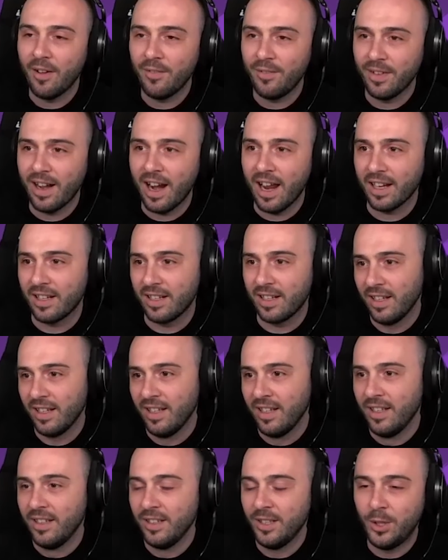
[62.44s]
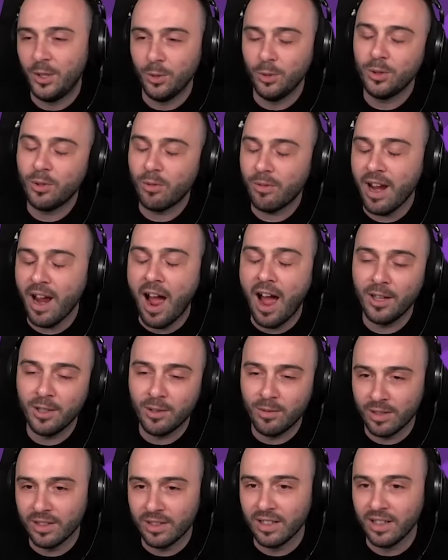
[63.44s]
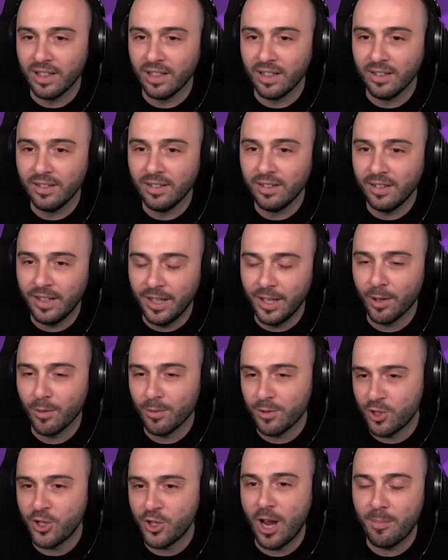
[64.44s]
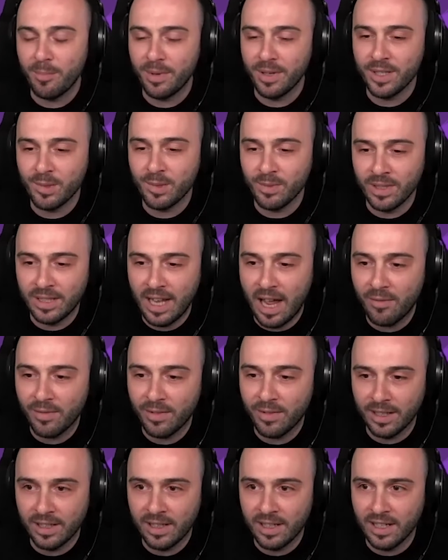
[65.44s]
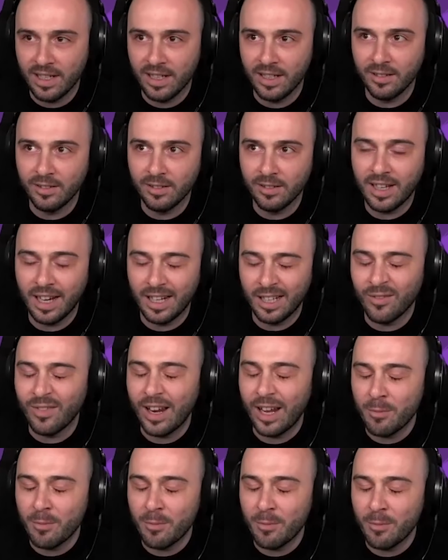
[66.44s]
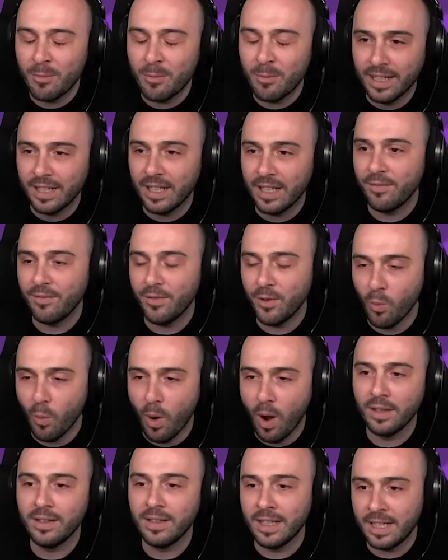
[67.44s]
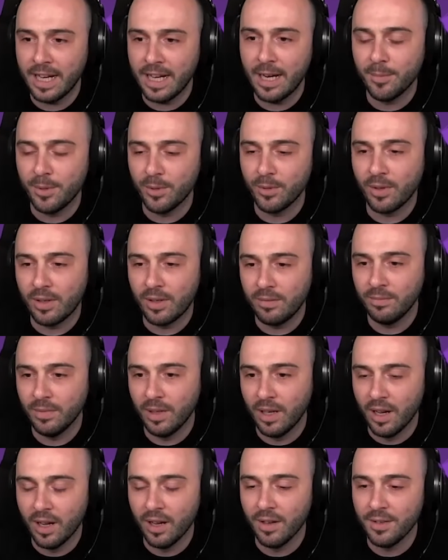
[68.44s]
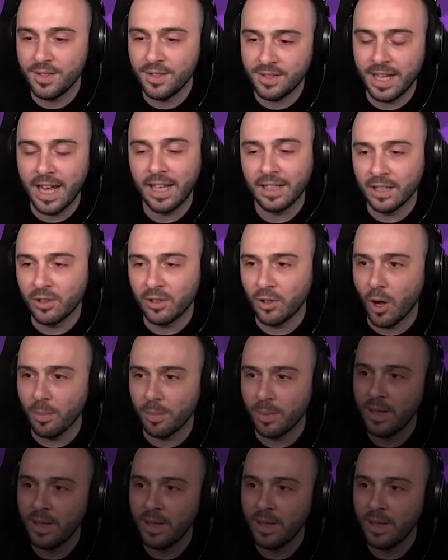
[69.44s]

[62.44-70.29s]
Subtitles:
feel like 200-300 heroes champions will definitely kind of like be needed if you want the game to stay at the top.